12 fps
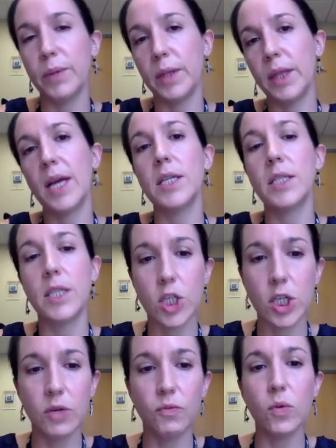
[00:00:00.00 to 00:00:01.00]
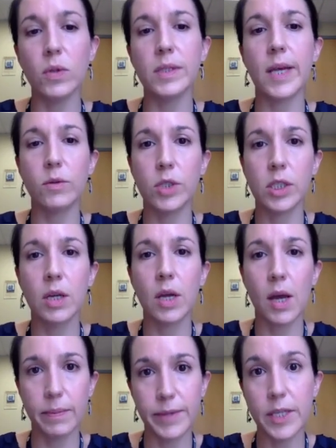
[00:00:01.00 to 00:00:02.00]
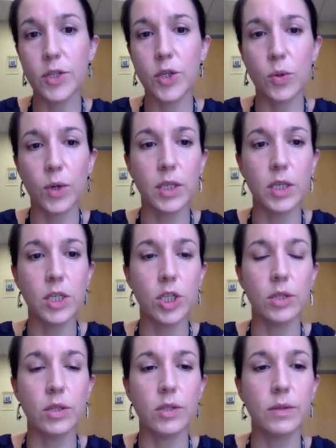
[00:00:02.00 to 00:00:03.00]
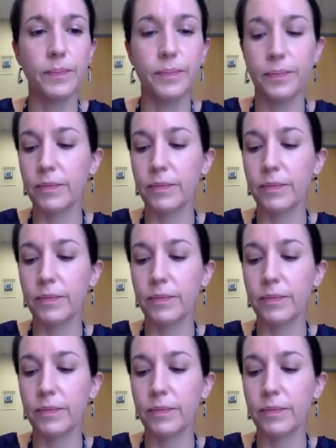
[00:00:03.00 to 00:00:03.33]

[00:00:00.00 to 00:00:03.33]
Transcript: but that essentially rules out these two conditions.